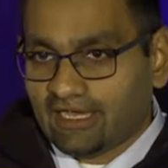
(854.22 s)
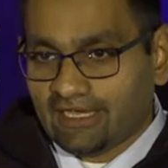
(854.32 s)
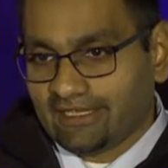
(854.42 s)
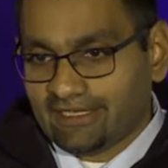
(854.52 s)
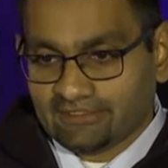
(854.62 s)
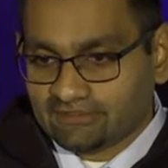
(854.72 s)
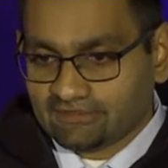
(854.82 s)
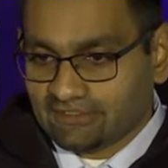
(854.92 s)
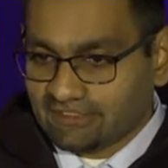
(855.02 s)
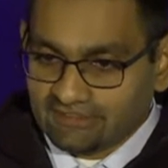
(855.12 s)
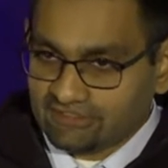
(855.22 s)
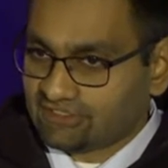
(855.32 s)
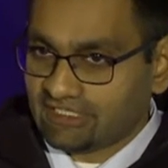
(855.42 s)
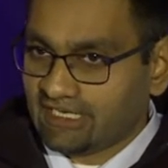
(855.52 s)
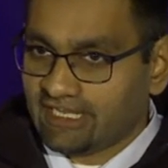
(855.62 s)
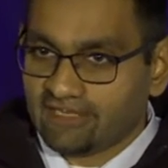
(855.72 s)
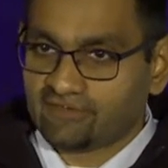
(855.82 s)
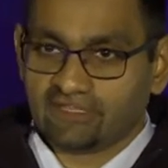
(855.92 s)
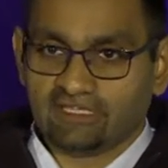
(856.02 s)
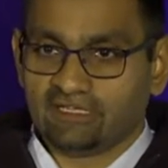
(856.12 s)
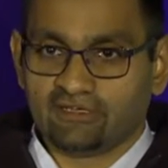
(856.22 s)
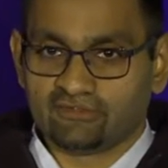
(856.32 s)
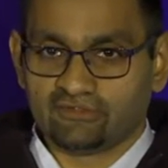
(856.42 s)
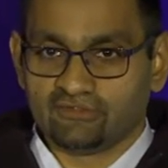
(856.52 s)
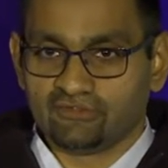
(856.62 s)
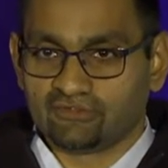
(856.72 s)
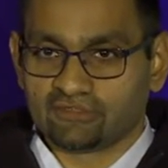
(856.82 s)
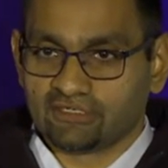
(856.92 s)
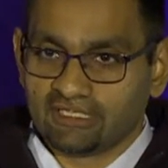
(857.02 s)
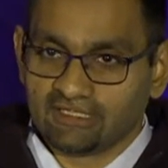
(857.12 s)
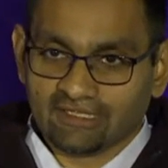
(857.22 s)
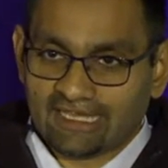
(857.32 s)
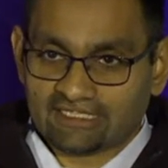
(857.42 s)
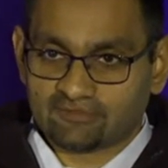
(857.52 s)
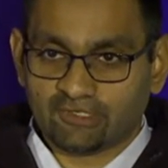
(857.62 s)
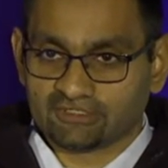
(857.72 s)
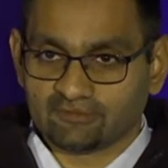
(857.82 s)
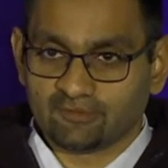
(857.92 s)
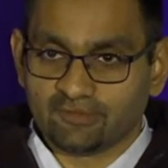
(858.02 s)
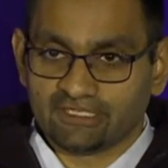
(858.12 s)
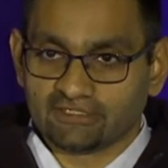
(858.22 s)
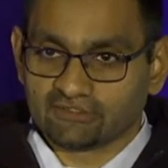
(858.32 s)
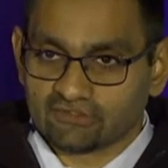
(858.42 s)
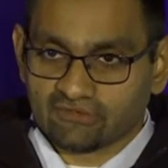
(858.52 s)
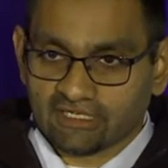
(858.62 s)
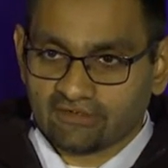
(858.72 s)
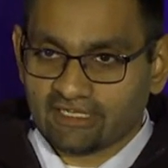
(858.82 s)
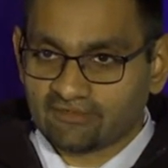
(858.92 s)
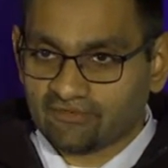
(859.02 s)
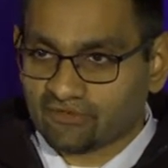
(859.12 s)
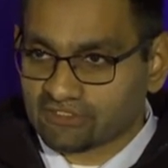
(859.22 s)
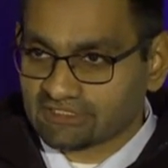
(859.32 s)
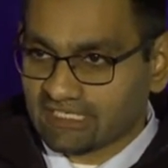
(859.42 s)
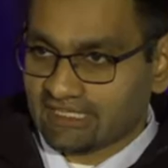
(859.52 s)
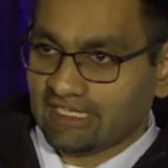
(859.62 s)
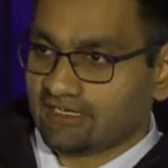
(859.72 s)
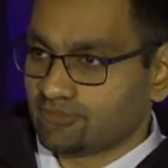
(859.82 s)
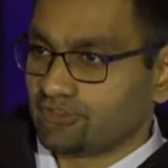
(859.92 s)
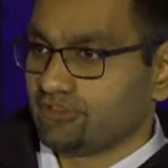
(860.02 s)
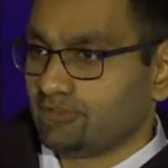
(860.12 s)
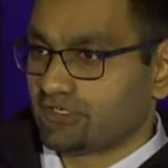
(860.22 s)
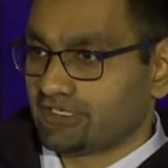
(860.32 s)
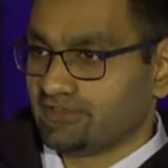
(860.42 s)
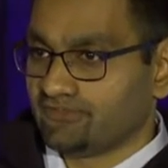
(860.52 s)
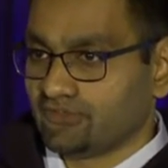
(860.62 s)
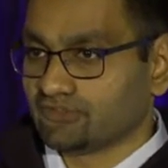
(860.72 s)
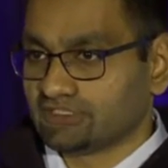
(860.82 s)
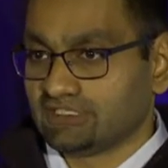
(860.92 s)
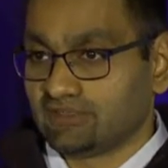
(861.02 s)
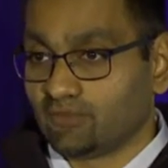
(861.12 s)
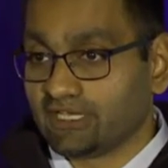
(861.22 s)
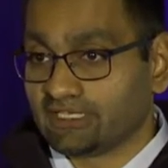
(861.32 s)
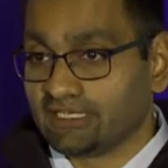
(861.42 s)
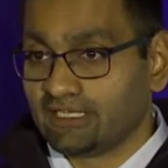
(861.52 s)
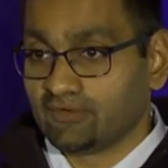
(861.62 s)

I just get everything under the door in the last possible minute. So run a Random Forest, get the output of the marketing folks, and then wait.